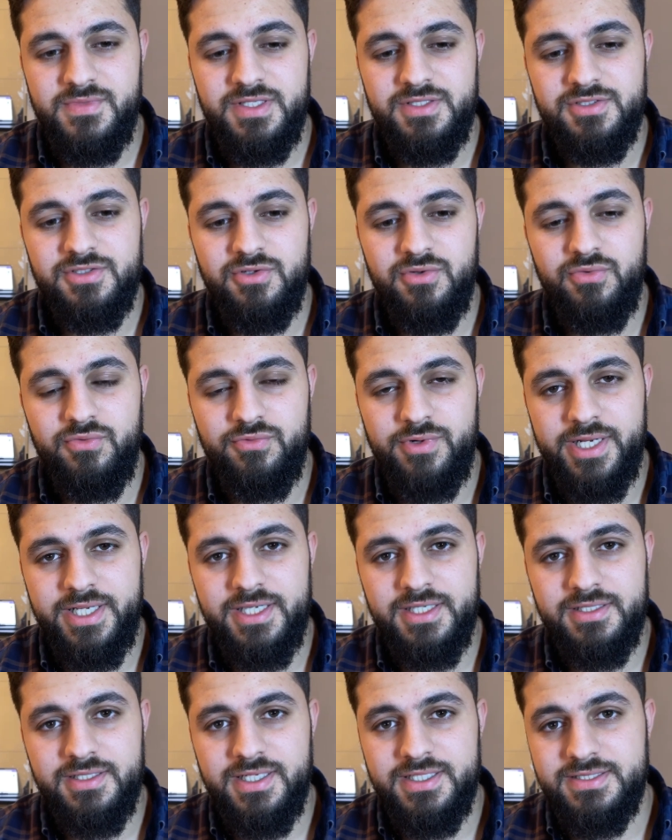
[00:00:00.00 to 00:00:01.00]
So
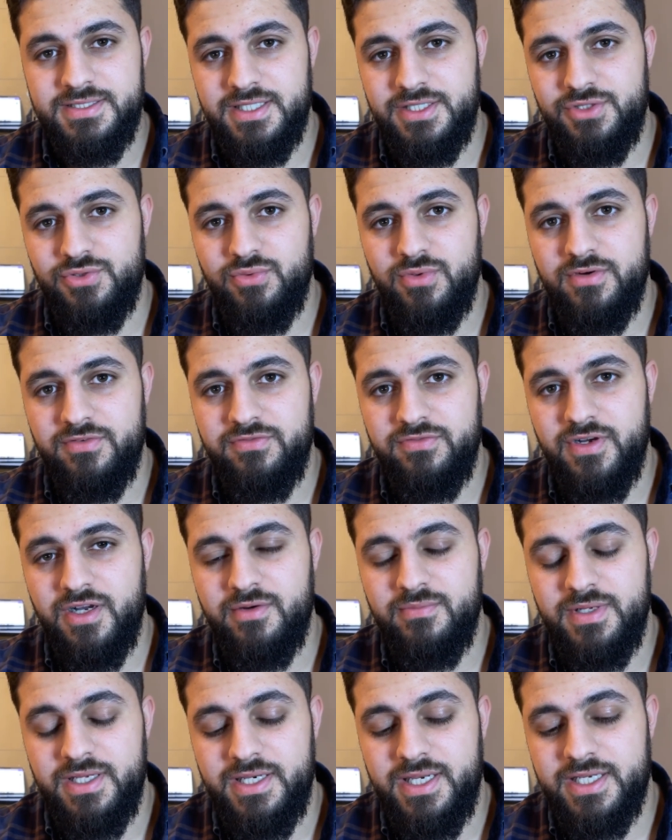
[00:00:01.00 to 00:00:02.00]
recognize that you are a
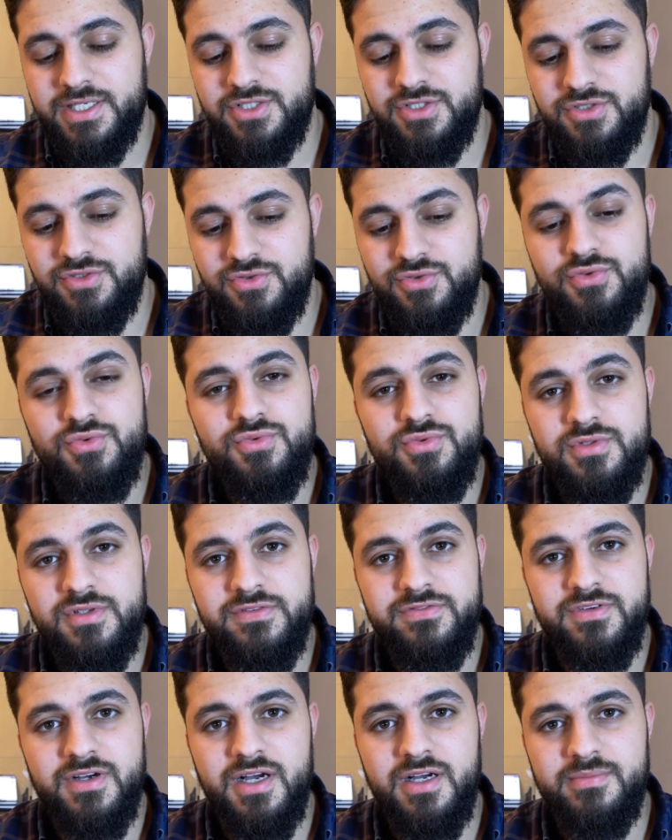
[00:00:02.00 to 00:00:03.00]
farmer and actually do the
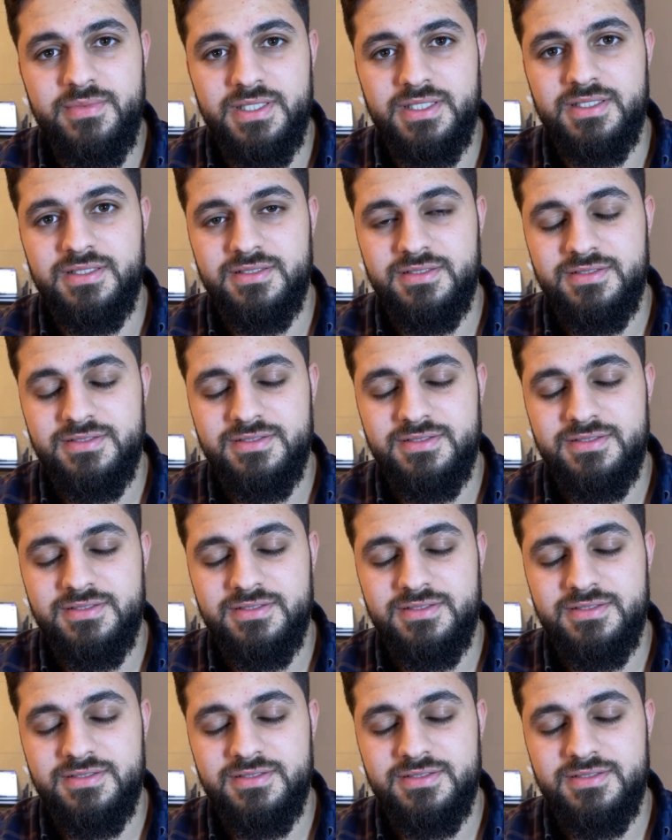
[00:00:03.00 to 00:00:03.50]
farming.